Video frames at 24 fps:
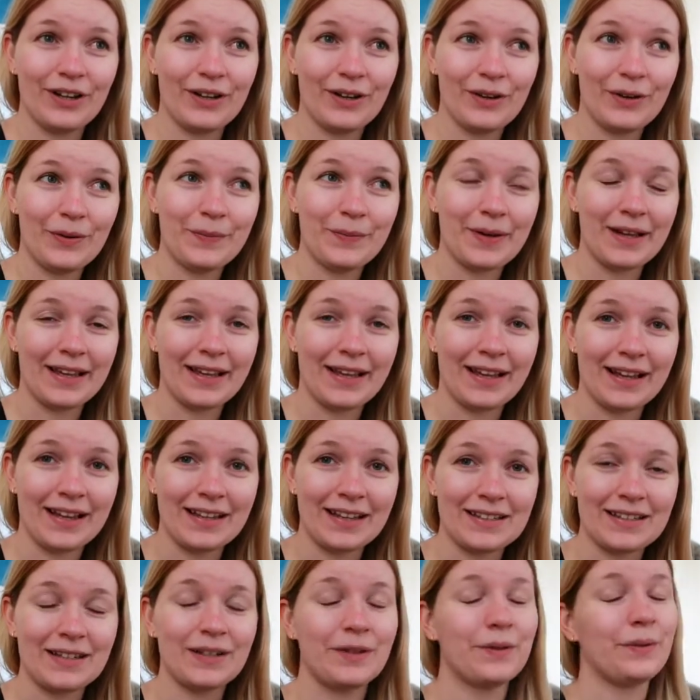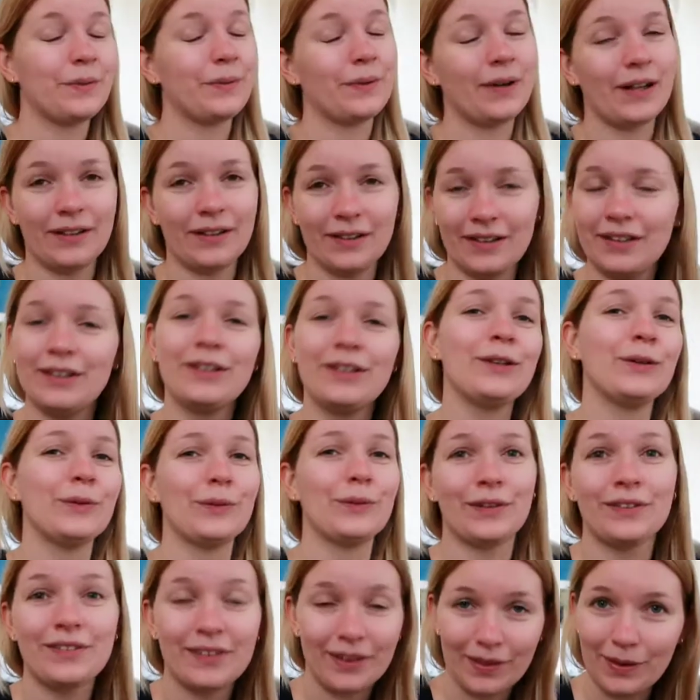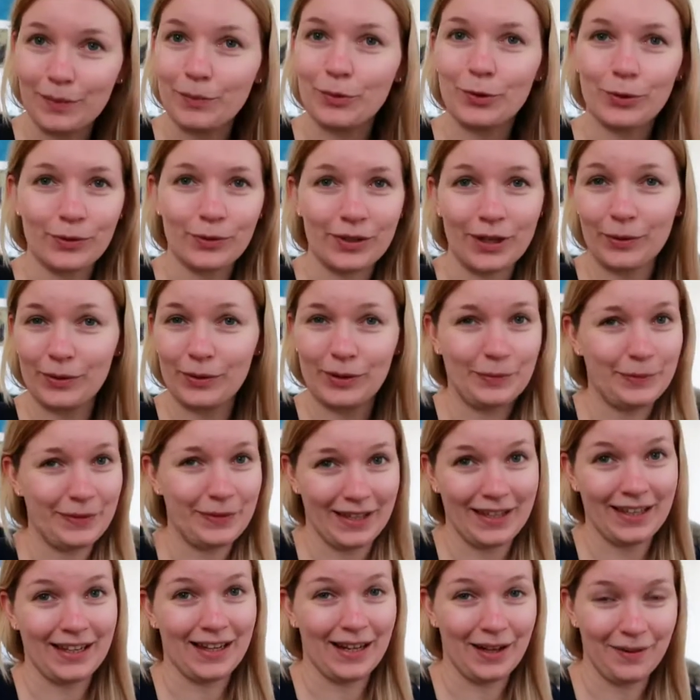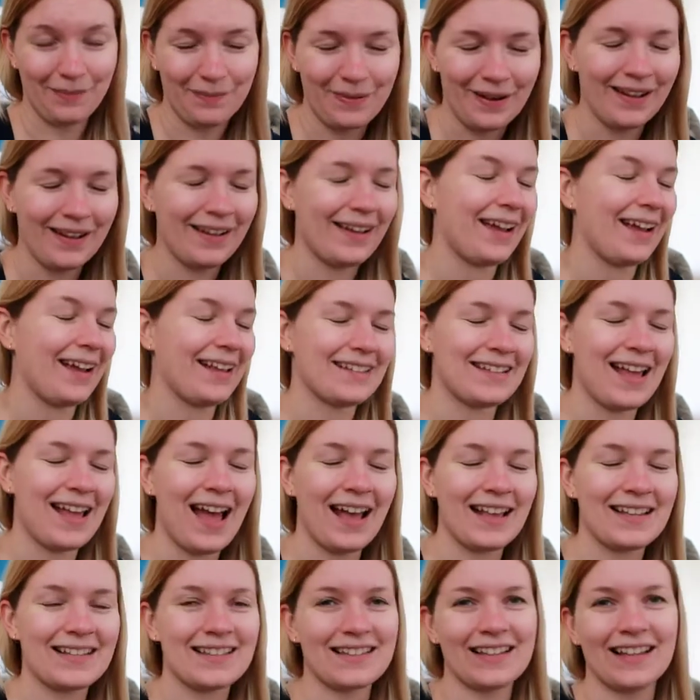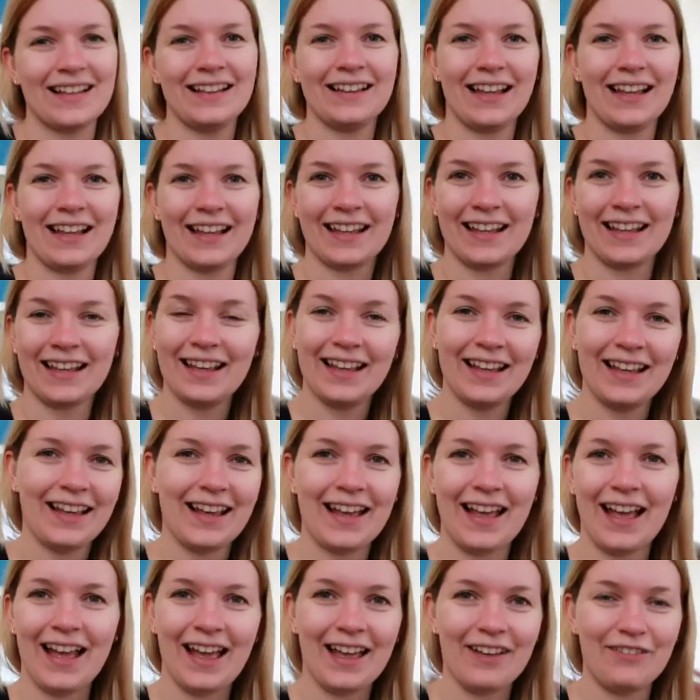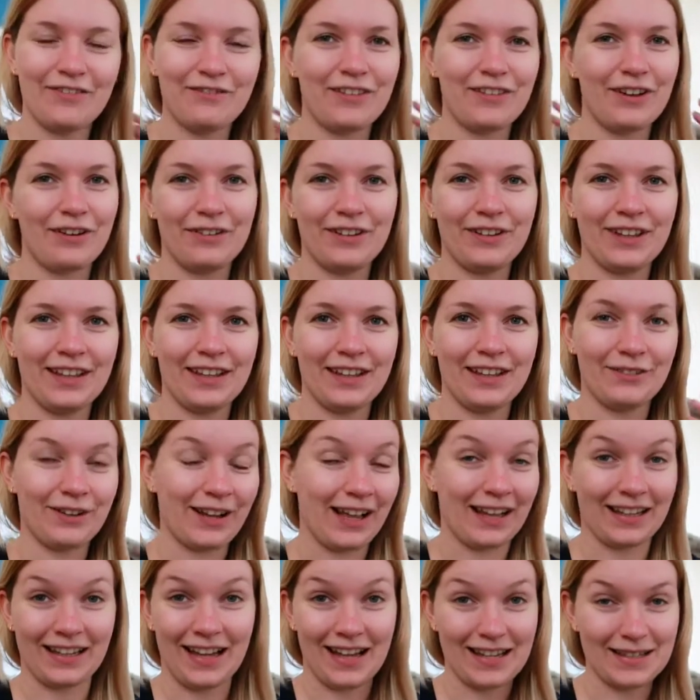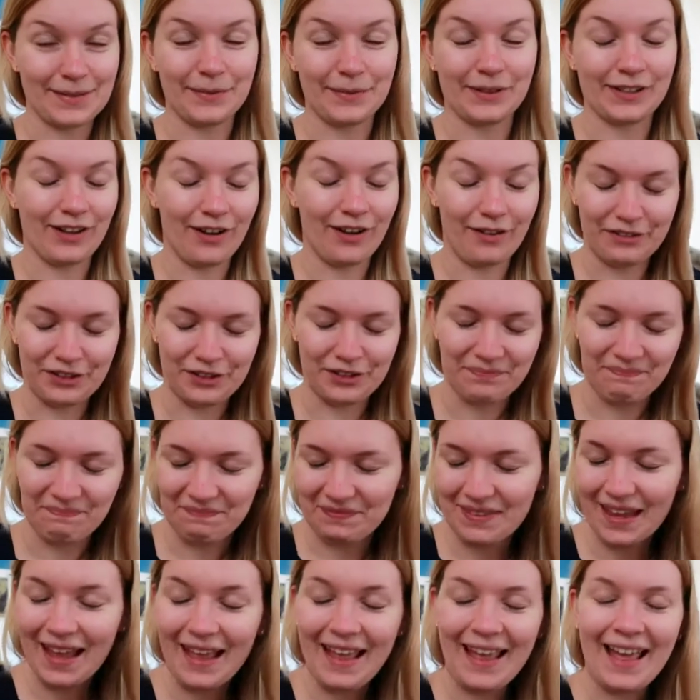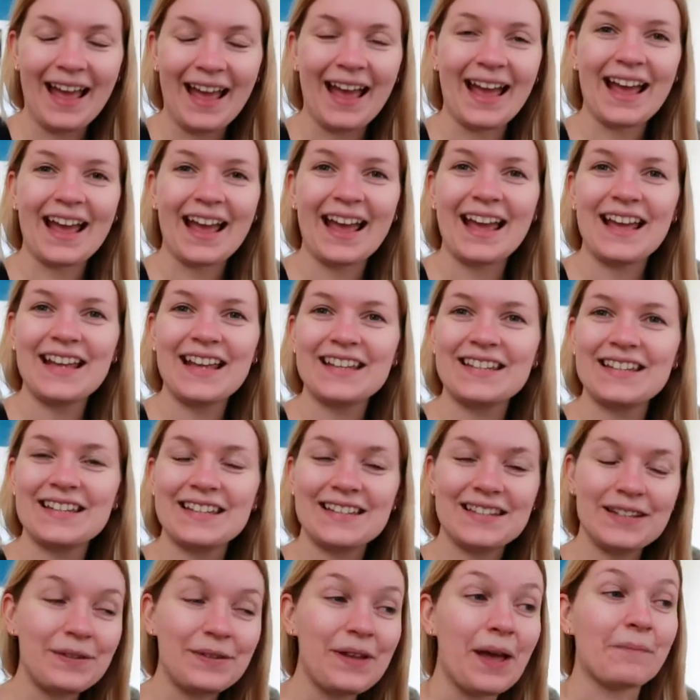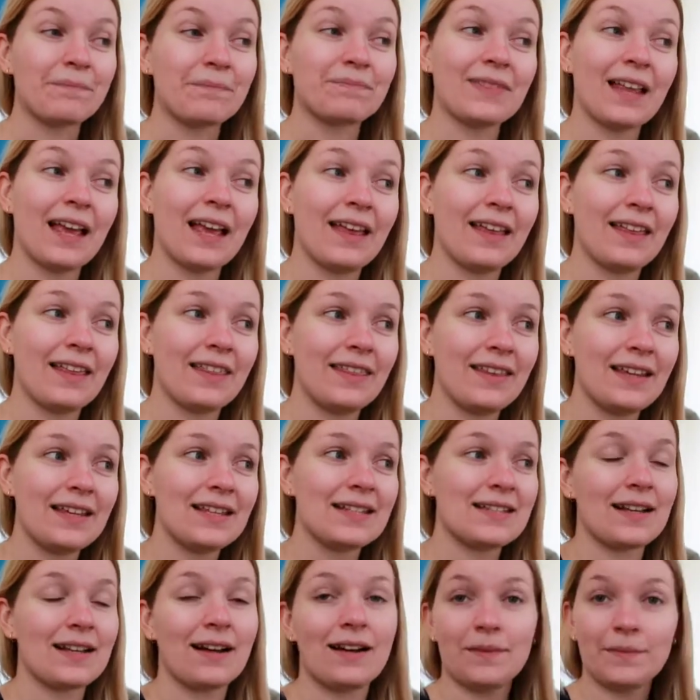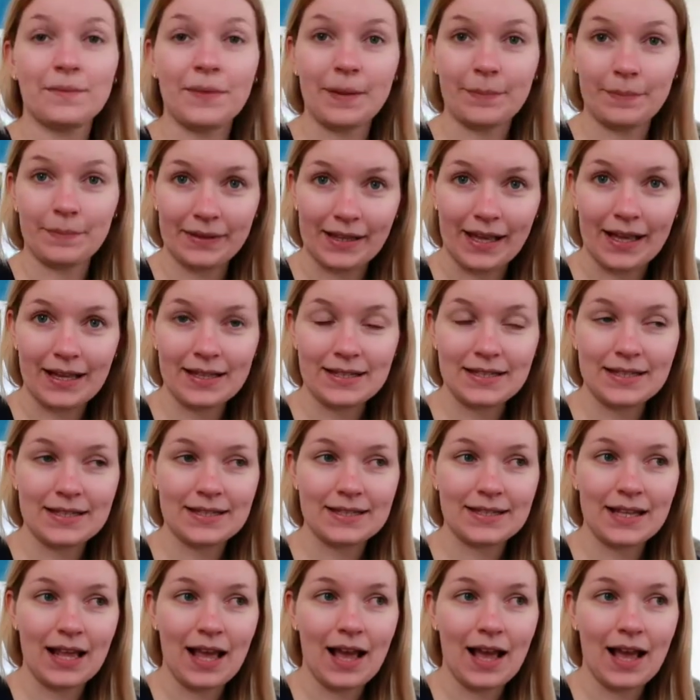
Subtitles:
Oh my god. Well, you will see the book when I will pick it up. It has like a very recognizable cover. And so yeah, these are my plans.